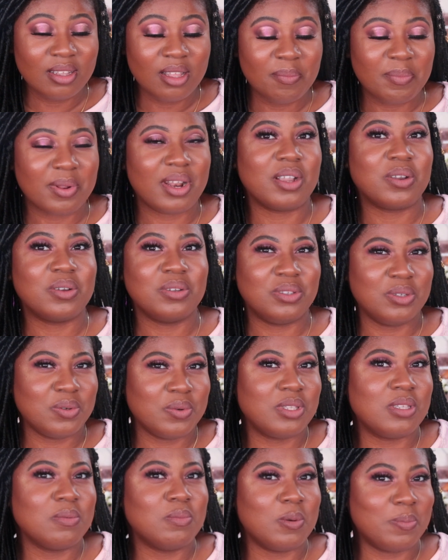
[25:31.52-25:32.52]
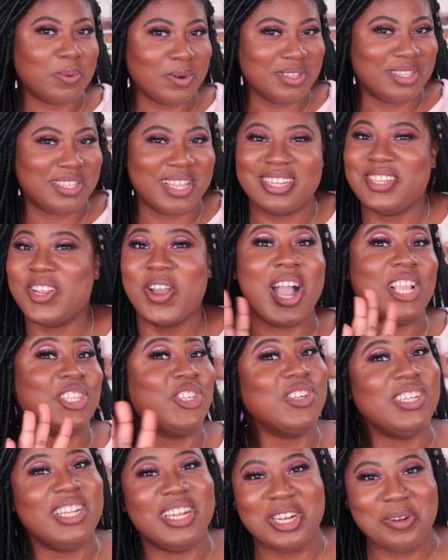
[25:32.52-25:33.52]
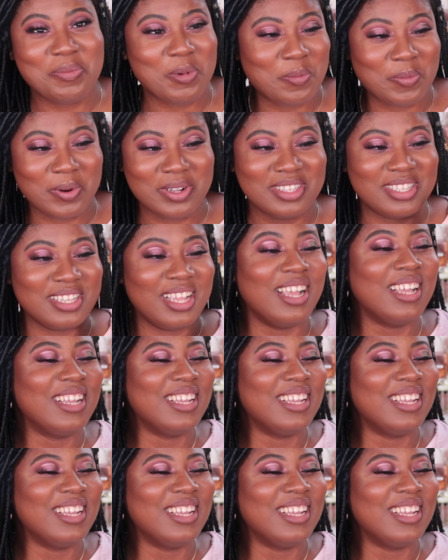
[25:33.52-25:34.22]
But I could do with some more bronzer. No, I don't need any more bronzer.